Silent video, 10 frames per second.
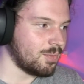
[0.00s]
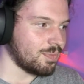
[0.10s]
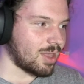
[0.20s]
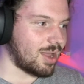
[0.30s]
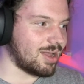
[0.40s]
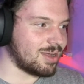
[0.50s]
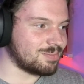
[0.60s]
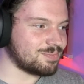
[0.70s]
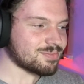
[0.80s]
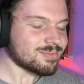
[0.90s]

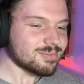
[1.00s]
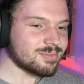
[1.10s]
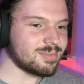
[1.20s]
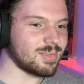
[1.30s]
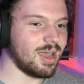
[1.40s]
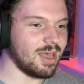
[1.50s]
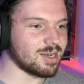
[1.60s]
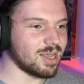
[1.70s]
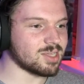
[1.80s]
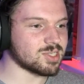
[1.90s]
And
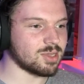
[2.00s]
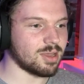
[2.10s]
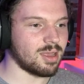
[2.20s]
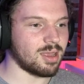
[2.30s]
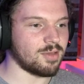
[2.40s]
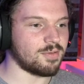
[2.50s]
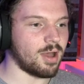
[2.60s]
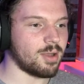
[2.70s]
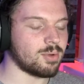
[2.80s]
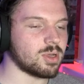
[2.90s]
it's like if
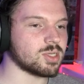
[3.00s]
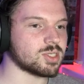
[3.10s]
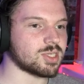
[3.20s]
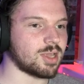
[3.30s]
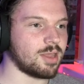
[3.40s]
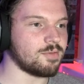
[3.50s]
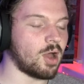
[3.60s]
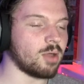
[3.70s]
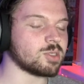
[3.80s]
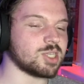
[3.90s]
I was
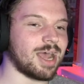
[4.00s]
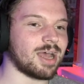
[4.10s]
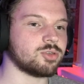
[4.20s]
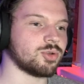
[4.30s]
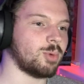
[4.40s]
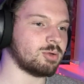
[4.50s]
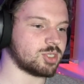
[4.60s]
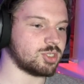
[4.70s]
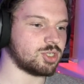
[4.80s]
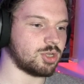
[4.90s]
in Andrew
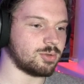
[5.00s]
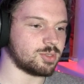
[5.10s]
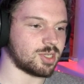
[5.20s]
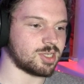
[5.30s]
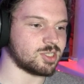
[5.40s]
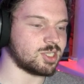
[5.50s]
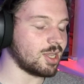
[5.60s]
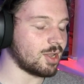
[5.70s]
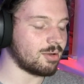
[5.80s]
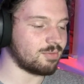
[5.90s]
Wilson's shoes, like the
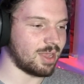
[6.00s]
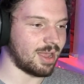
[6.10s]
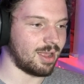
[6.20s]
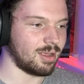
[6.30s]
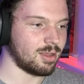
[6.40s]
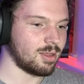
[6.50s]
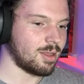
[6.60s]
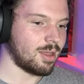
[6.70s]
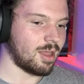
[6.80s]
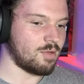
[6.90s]
CEO of EA,
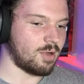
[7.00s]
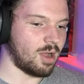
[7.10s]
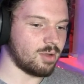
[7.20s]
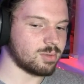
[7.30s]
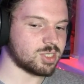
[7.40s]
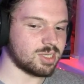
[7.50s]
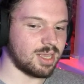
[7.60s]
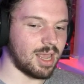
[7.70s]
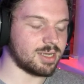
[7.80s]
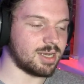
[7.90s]
if I was in
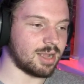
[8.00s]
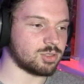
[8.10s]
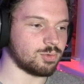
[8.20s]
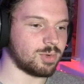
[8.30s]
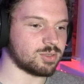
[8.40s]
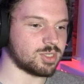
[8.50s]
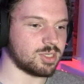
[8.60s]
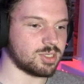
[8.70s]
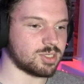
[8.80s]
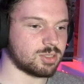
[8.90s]
Andrew
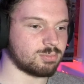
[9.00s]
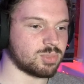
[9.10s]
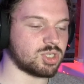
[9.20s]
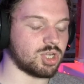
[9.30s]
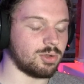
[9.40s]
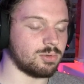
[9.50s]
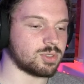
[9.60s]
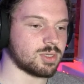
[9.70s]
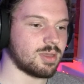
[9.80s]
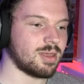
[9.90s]
Wilson's
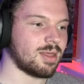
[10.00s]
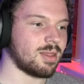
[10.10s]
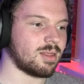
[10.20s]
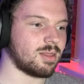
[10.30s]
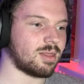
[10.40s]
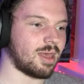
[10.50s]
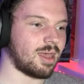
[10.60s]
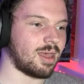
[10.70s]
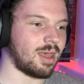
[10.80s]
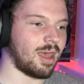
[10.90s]
shoes
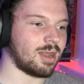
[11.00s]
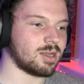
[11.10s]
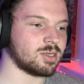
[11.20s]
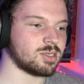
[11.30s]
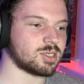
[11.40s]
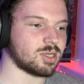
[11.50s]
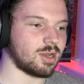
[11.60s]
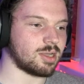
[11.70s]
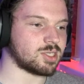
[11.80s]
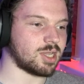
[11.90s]
there, and
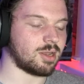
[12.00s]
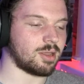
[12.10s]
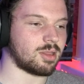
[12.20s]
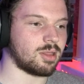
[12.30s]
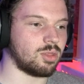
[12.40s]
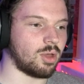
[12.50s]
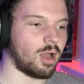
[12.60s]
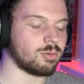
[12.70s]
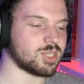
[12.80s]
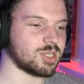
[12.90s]
let's say like
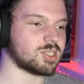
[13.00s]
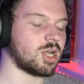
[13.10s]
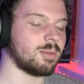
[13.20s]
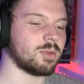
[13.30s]
I was at the time of